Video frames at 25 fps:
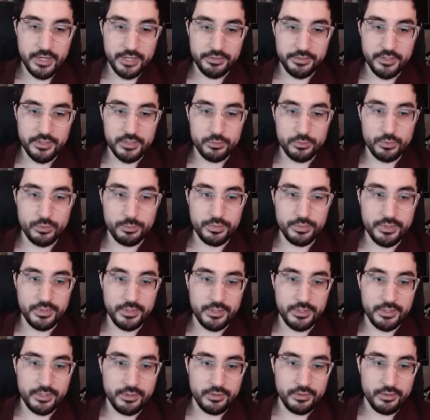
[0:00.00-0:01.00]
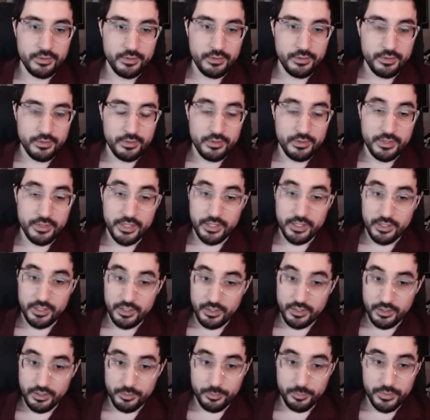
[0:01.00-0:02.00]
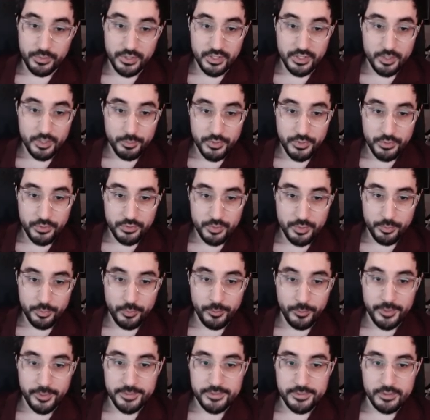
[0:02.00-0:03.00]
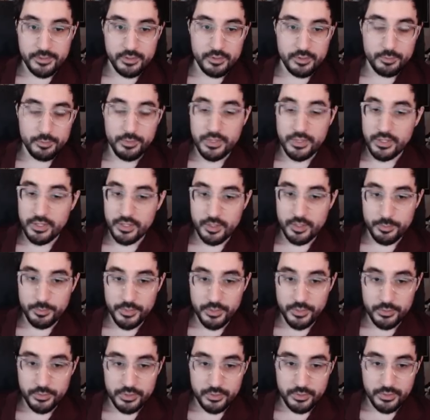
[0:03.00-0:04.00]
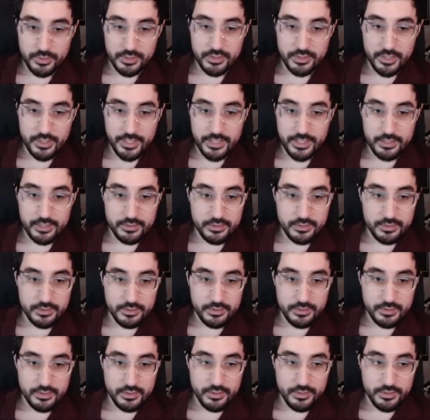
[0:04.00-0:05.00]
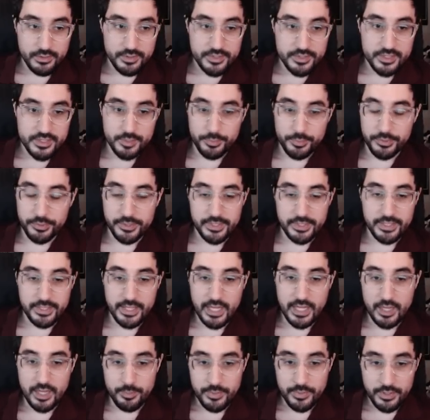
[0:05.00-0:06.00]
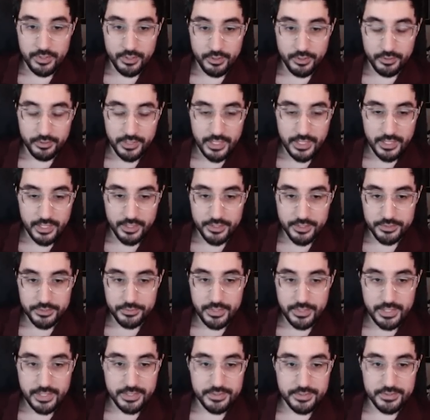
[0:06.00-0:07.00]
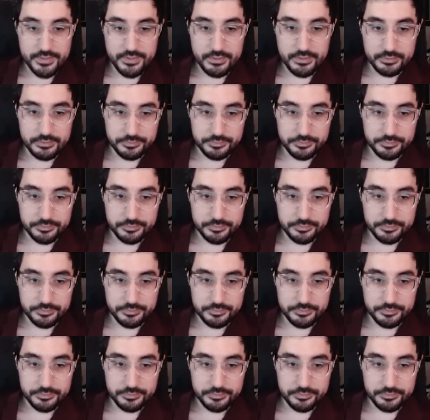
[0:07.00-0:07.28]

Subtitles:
this would be being immune to poison, being immune to ignite, simply capping our chaos res,